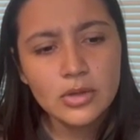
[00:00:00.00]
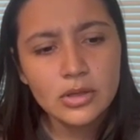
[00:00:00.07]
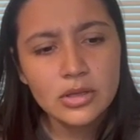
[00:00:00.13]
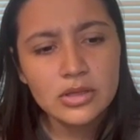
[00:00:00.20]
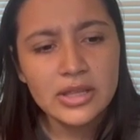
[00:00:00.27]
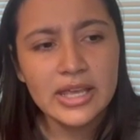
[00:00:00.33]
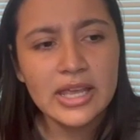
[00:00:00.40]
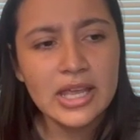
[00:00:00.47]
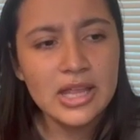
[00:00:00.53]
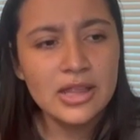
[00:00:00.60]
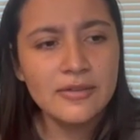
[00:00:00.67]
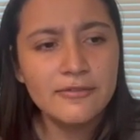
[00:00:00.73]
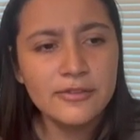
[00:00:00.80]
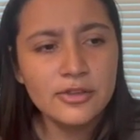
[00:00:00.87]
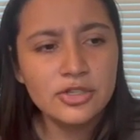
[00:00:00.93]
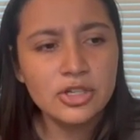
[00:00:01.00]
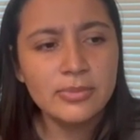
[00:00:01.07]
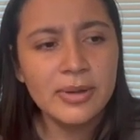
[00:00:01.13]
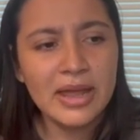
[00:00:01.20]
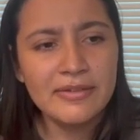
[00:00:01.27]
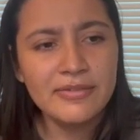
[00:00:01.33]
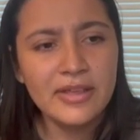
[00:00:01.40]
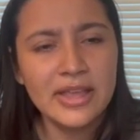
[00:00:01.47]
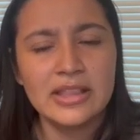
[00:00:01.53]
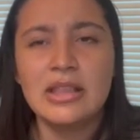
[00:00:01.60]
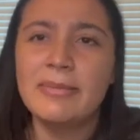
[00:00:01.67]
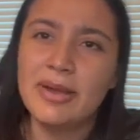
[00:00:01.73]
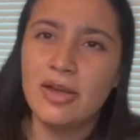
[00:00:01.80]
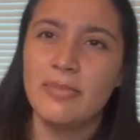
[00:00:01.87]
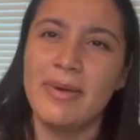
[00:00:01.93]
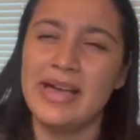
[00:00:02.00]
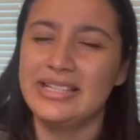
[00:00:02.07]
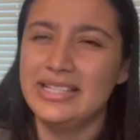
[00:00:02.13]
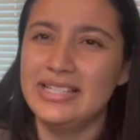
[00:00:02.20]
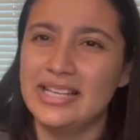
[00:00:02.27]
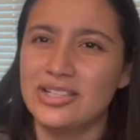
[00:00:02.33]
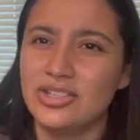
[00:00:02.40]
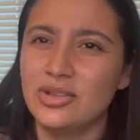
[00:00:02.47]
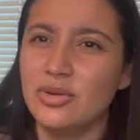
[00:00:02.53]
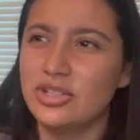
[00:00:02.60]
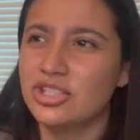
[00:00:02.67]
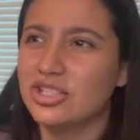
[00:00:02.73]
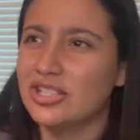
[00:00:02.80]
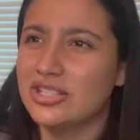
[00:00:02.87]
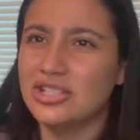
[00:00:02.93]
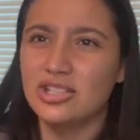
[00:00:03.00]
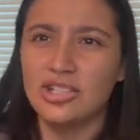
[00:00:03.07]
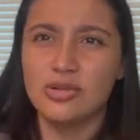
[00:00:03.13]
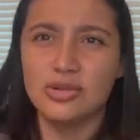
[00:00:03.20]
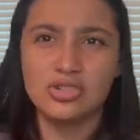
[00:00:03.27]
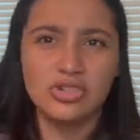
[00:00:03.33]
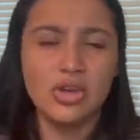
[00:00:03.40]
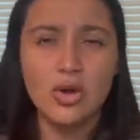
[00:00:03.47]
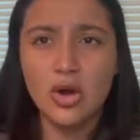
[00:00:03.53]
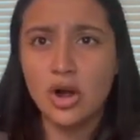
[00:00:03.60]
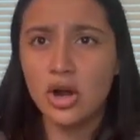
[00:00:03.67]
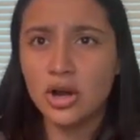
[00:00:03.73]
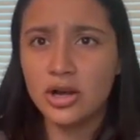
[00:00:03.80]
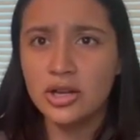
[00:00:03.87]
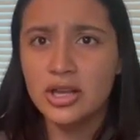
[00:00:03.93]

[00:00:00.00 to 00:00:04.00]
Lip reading: like in the future, but I feel like they might go back to test scores just because this year is so hard